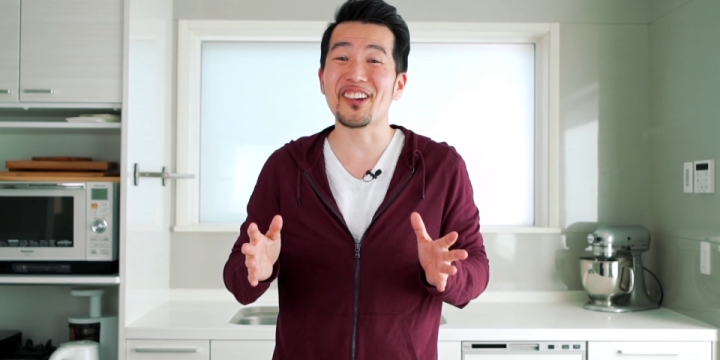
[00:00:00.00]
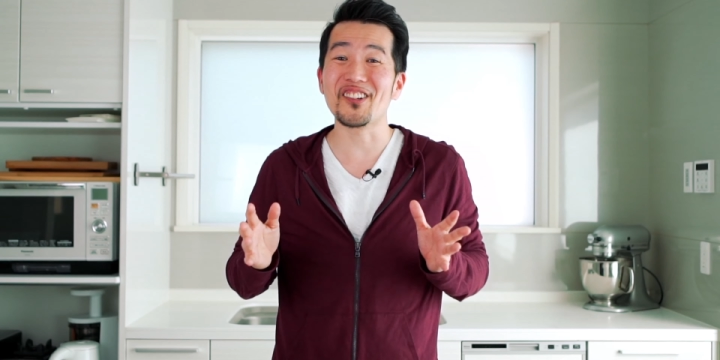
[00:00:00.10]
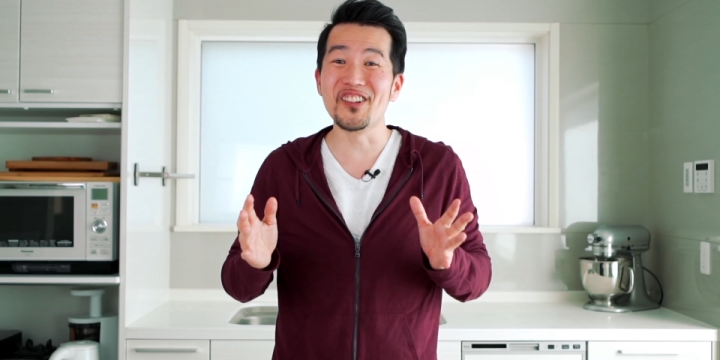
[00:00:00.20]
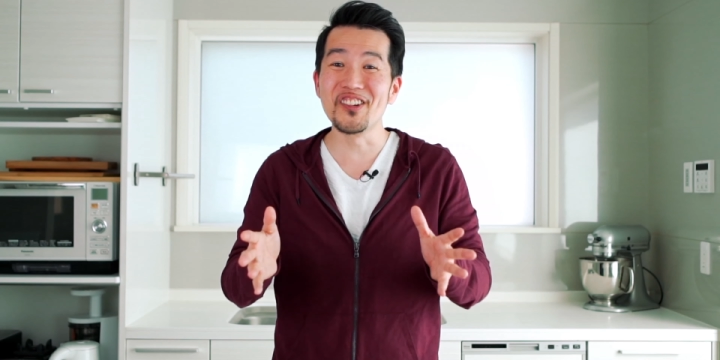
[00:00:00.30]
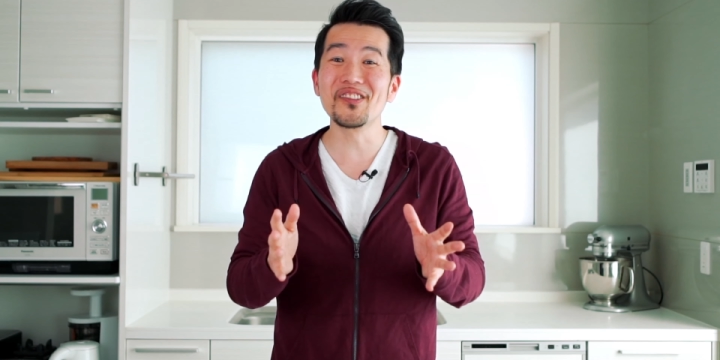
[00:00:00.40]
their
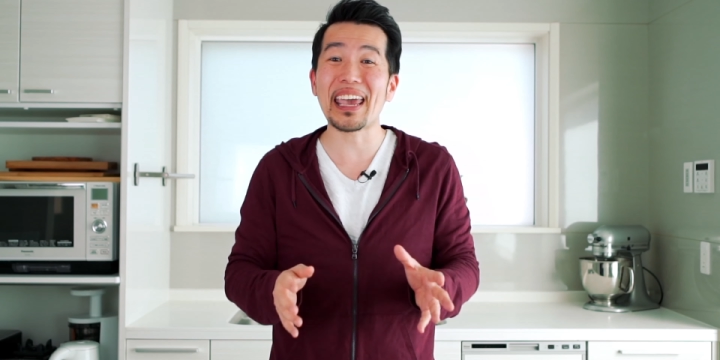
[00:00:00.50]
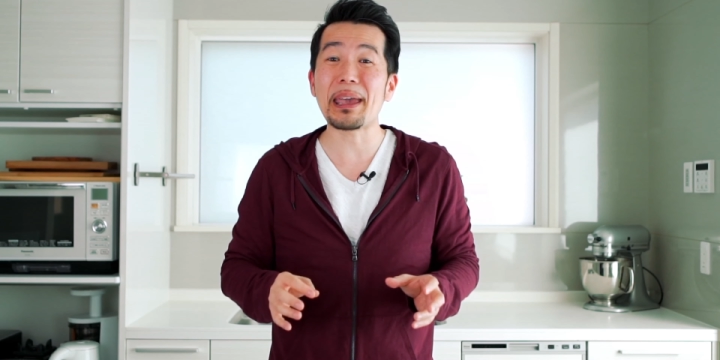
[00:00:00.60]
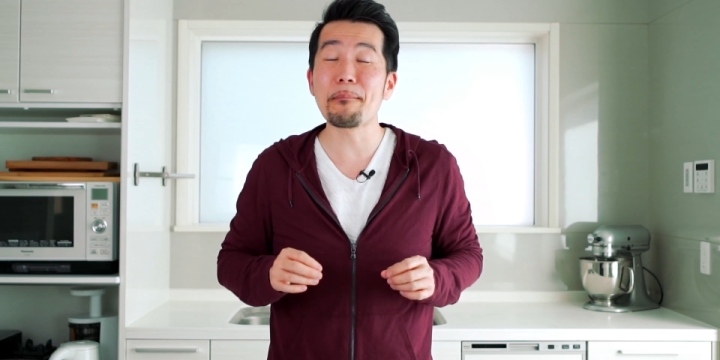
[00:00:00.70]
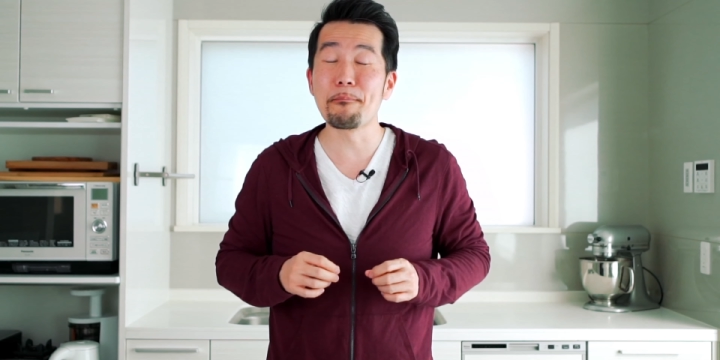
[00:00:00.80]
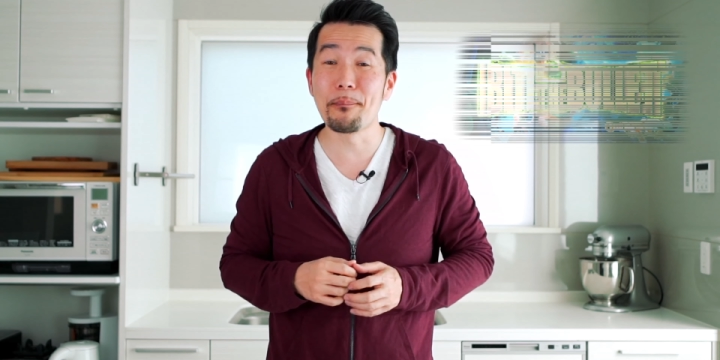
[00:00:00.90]
new
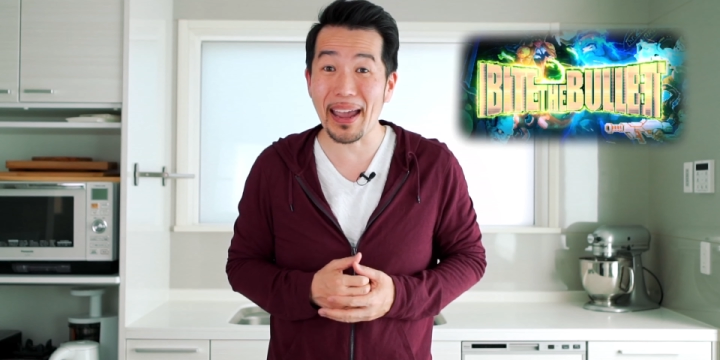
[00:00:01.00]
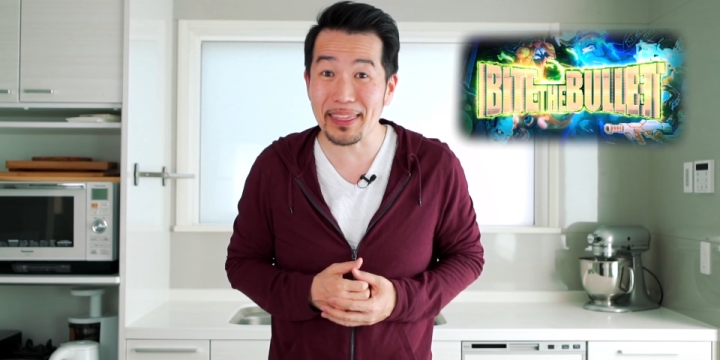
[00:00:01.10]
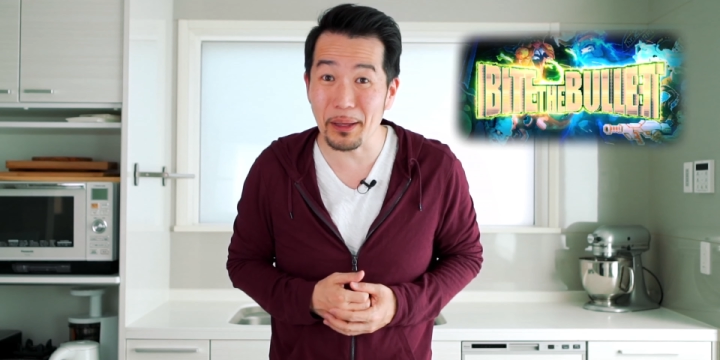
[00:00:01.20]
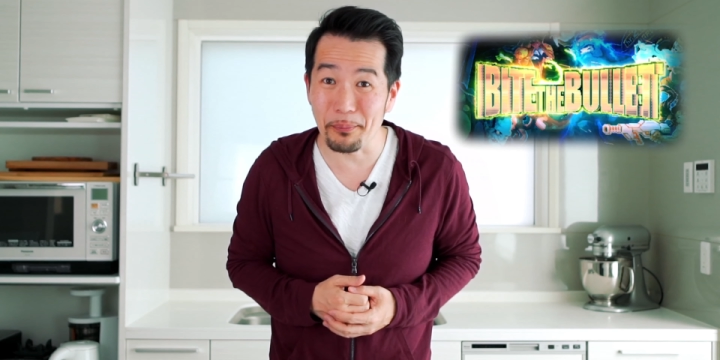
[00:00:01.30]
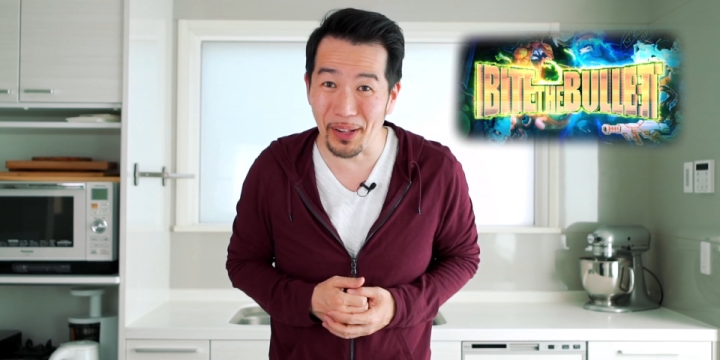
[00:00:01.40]
game,
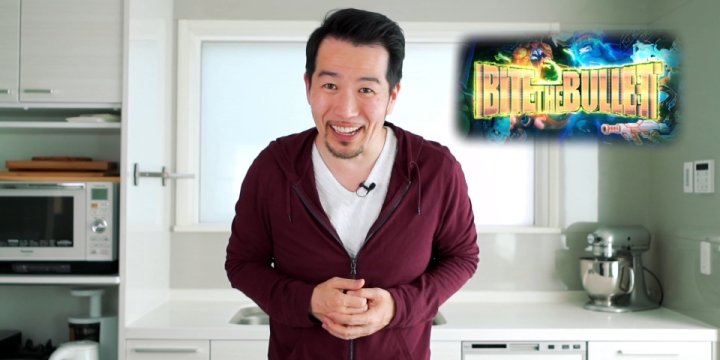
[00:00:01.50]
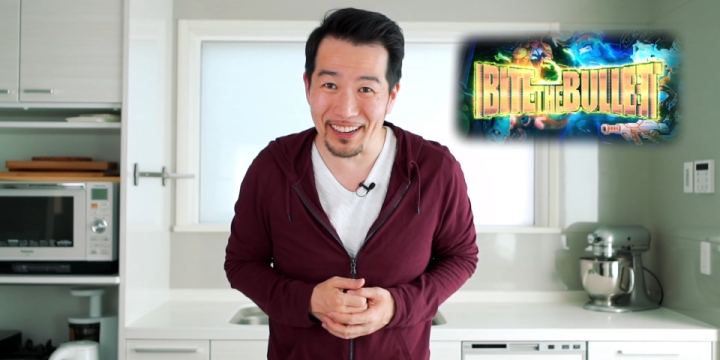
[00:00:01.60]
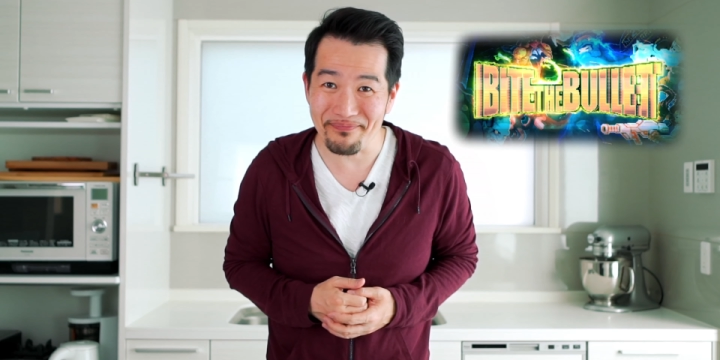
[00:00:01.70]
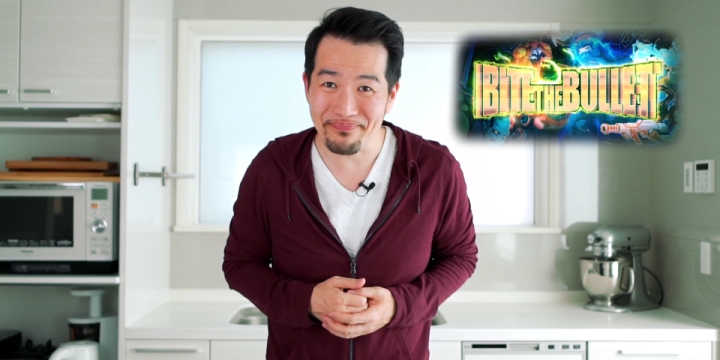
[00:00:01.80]
Bite the Bullet.